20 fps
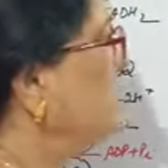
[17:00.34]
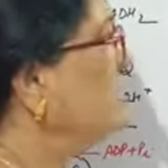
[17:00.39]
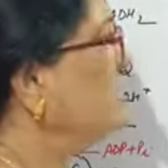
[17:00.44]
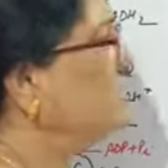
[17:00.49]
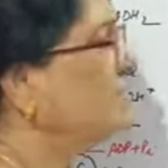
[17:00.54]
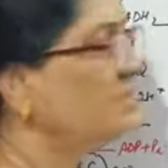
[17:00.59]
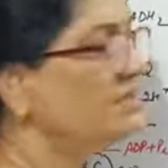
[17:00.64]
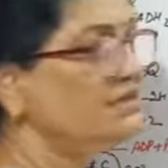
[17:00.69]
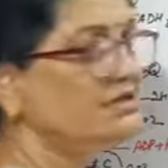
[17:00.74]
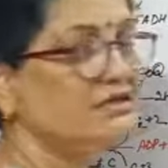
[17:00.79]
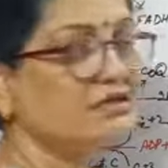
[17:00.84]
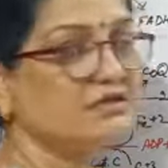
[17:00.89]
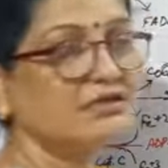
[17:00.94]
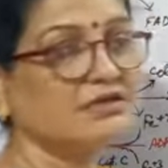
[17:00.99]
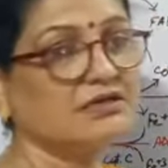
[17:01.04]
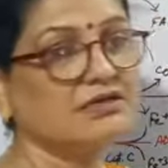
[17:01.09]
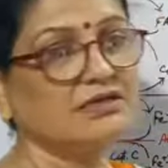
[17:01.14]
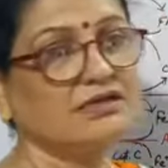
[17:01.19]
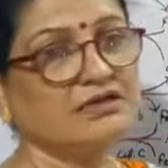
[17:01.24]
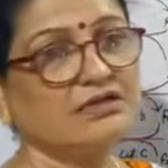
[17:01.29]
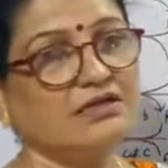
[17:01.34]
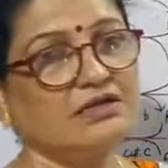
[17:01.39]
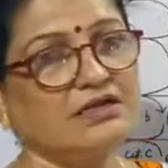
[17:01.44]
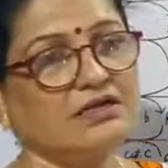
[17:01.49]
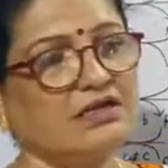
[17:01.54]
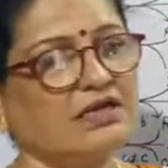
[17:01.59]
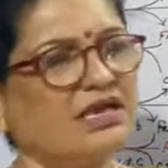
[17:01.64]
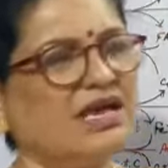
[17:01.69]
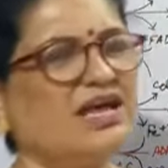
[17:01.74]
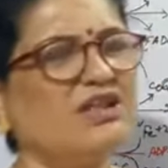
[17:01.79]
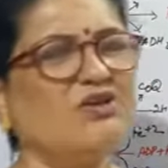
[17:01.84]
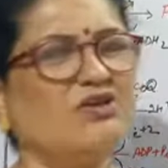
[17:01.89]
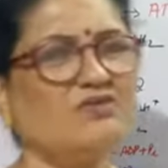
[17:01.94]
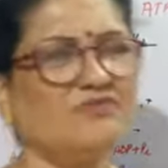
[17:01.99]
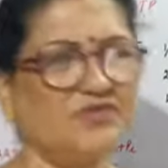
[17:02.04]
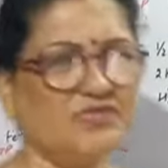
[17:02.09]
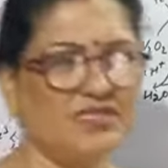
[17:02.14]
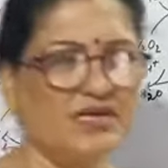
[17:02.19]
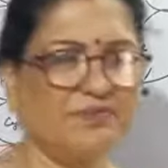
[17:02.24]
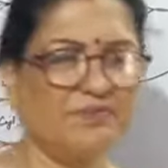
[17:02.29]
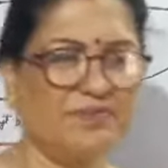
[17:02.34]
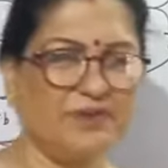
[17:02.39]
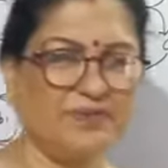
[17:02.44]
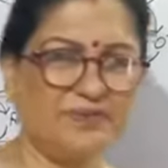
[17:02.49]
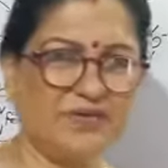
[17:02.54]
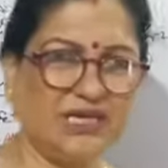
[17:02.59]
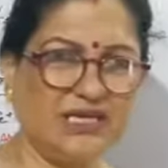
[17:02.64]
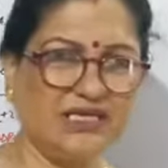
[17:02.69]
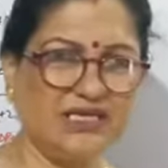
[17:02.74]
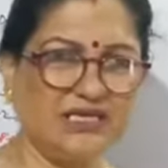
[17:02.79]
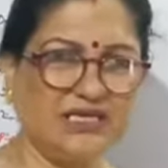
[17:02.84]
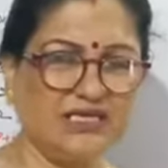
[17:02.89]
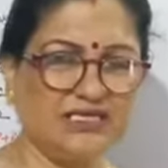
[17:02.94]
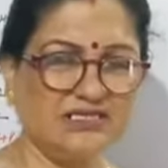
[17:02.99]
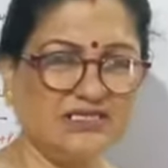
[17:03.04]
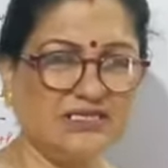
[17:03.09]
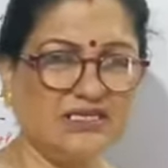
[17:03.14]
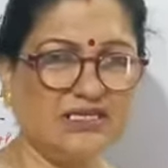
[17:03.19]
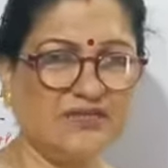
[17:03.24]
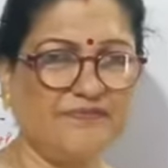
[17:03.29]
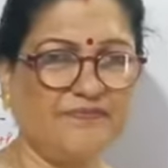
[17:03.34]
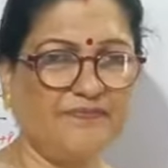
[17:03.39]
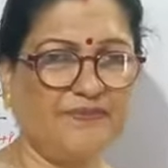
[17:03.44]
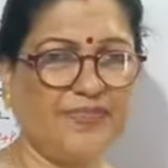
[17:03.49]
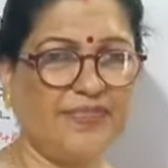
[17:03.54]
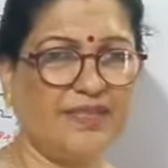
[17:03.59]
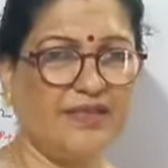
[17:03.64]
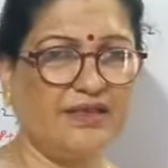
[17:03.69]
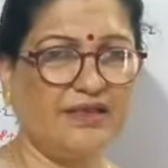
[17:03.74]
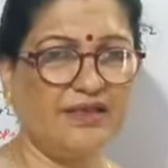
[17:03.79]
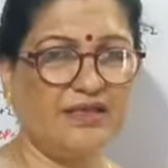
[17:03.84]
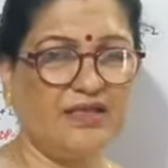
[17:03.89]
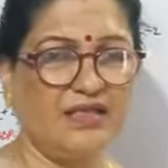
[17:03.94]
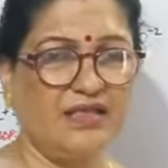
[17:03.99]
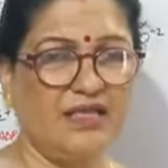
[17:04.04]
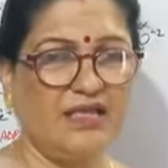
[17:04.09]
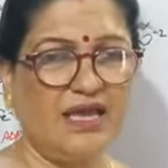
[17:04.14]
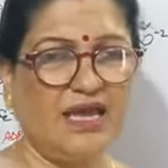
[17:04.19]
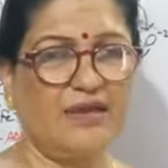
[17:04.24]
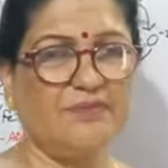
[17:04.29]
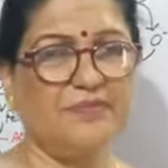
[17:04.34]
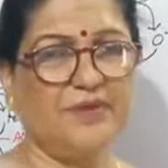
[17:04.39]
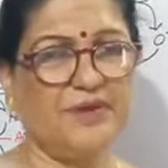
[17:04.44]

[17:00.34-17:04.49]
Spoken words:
in the along with the peptidase and